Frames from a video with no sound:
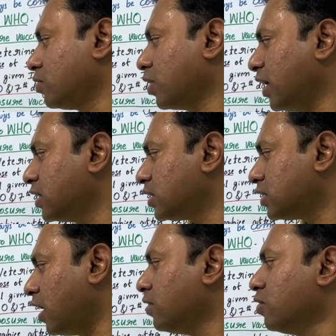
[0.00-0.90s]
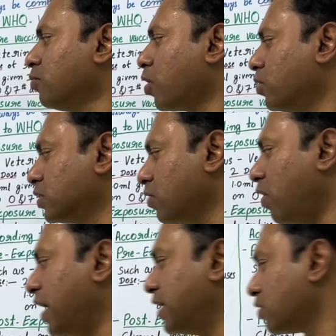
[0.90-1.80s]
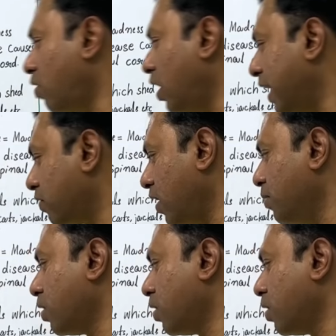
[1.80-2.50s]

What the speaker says: Okay, this is the producing. Why it is called equine?